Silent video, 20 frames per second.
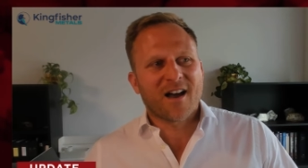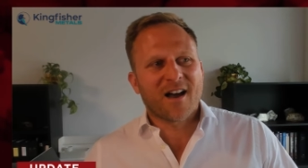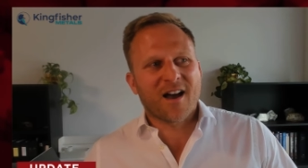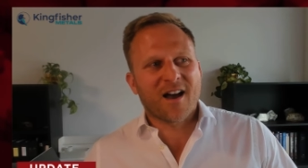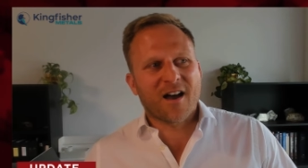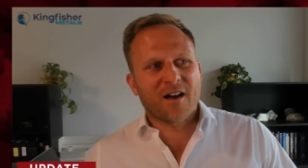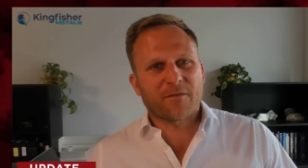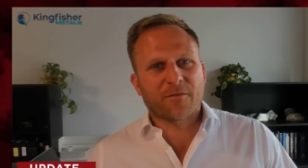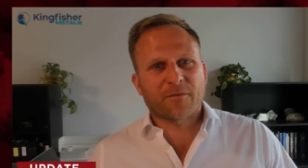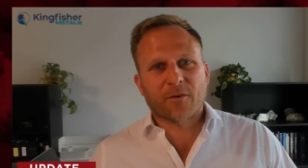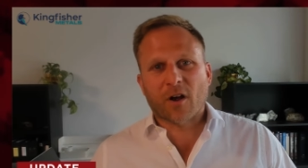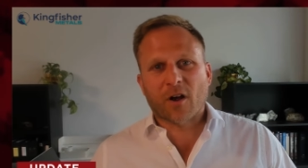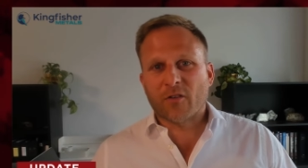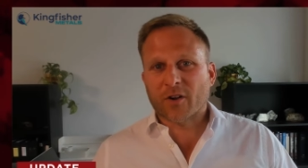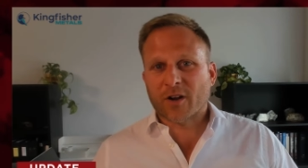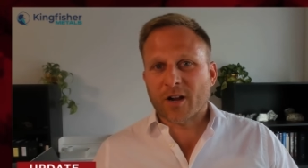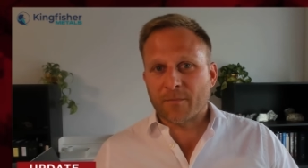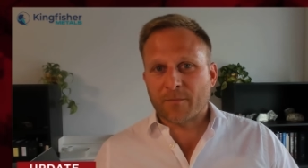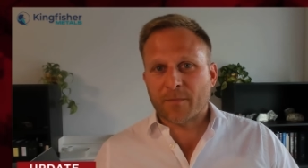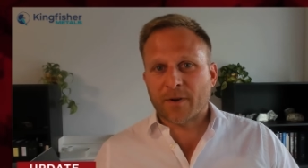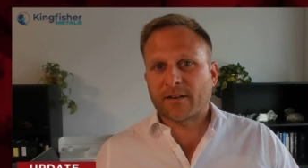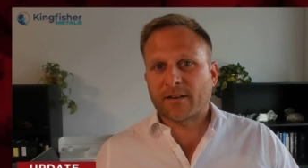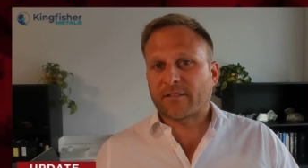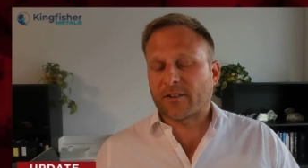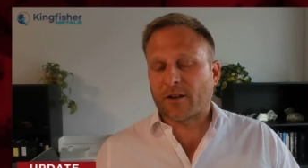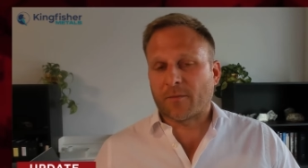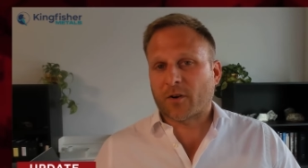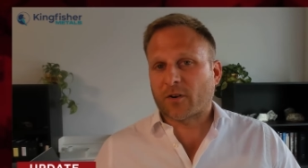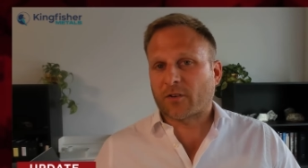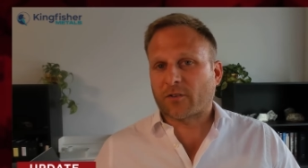Uh, for other companies,
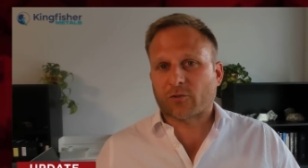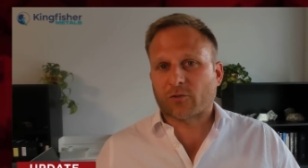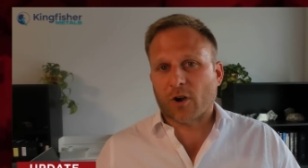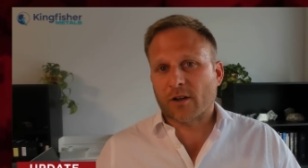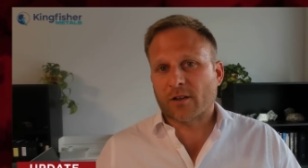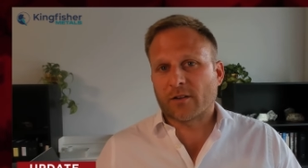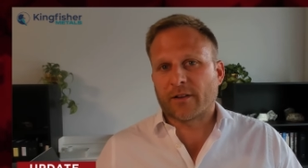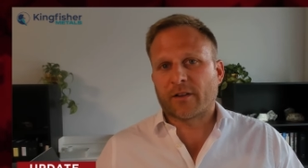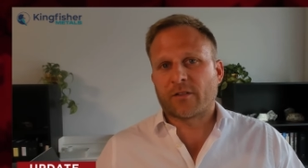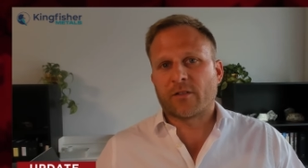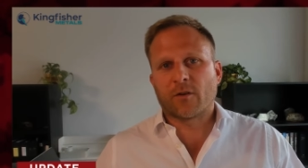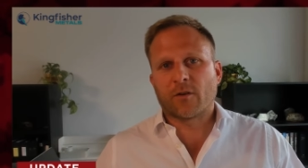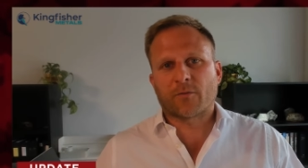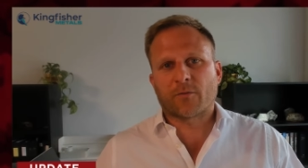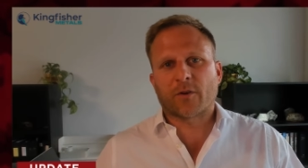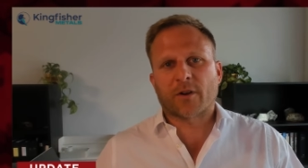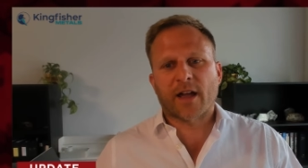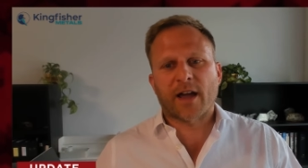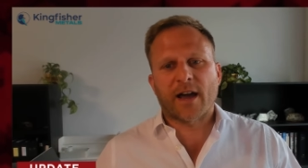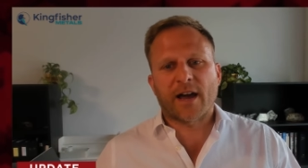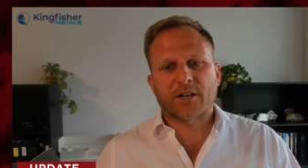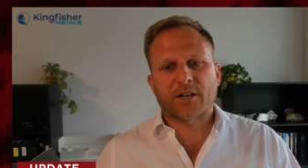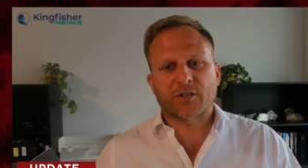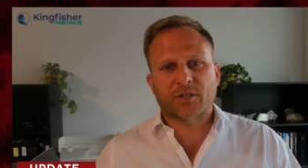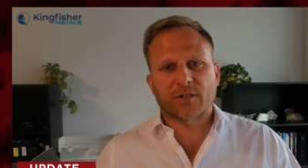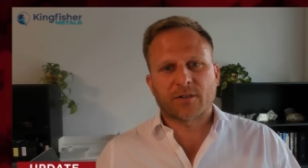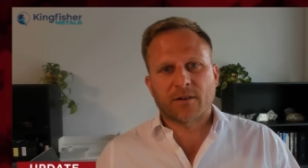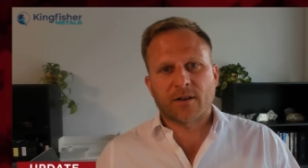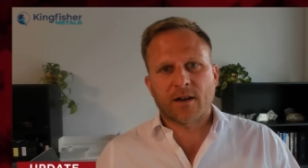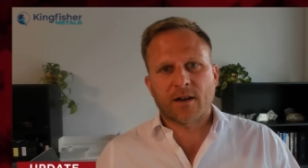some are struggling though for
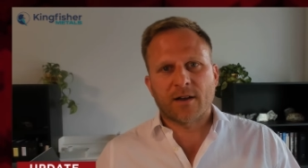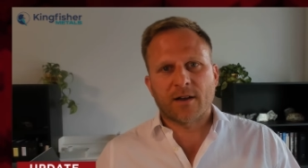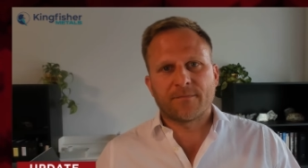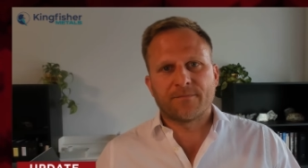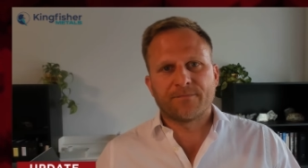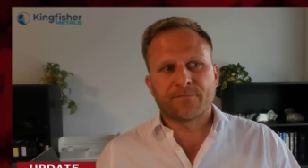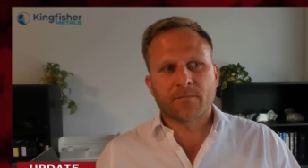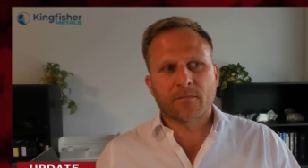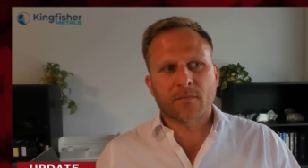cash, uh,